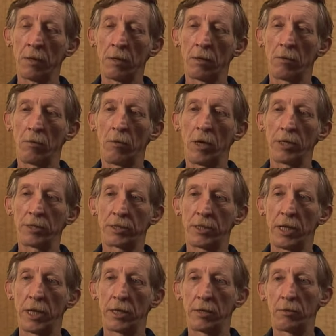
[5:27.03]
was
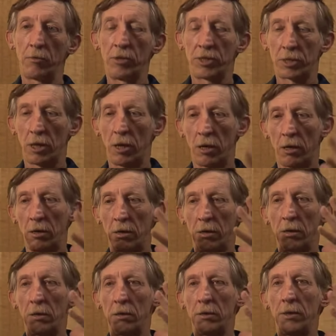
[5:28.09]
that we saw,
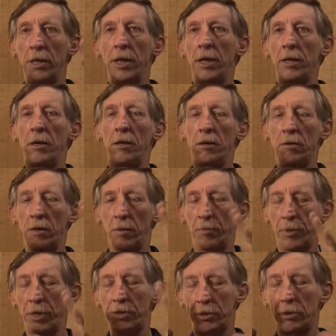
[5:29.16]
they had a
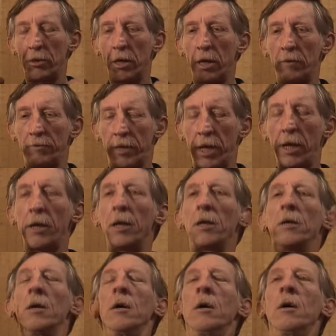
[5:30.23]
picture of Kennedy
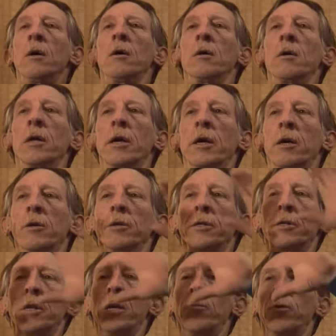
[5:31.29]
laying on the
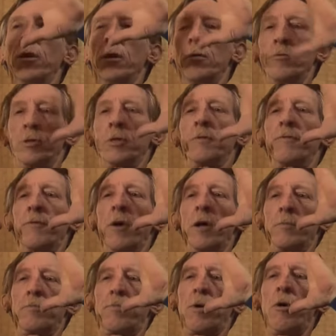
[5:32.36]
table, and it was a
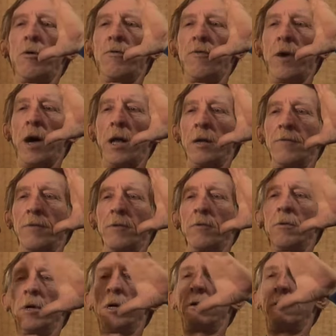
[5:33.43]
front profile, if you
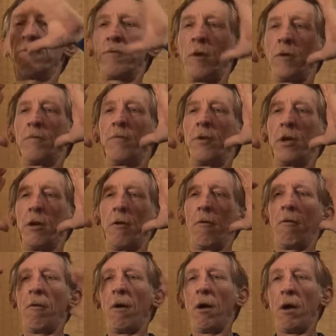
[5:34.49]
will, or front
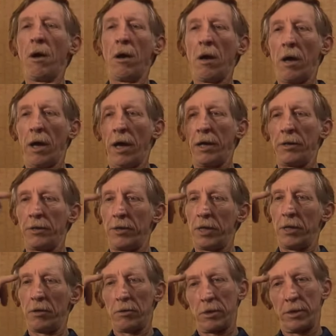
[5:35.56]
view. And
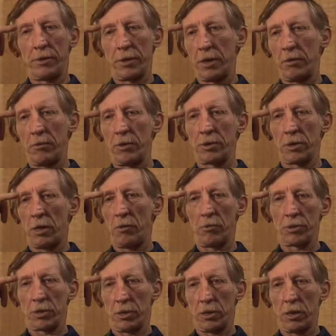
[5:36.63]
the only thing we saw
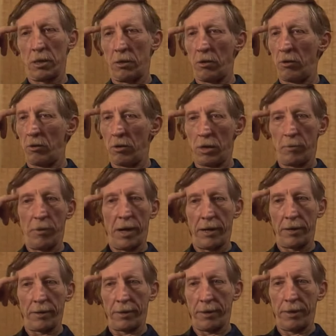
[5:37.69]
was a little hole
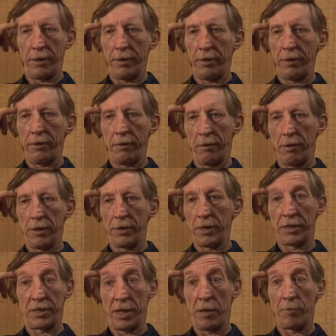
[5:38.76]
about here in
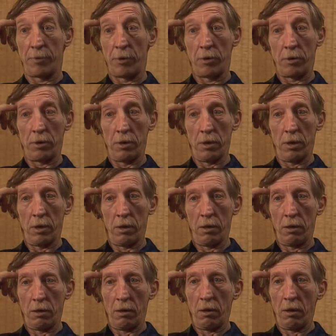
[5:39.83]
the temple.
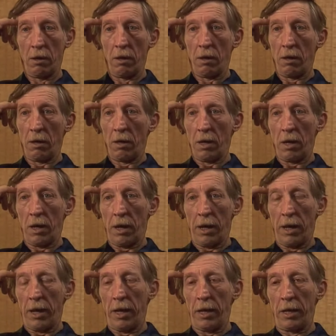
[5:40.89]

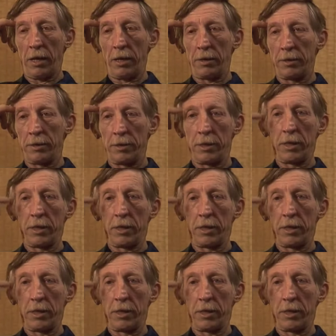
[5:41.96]
And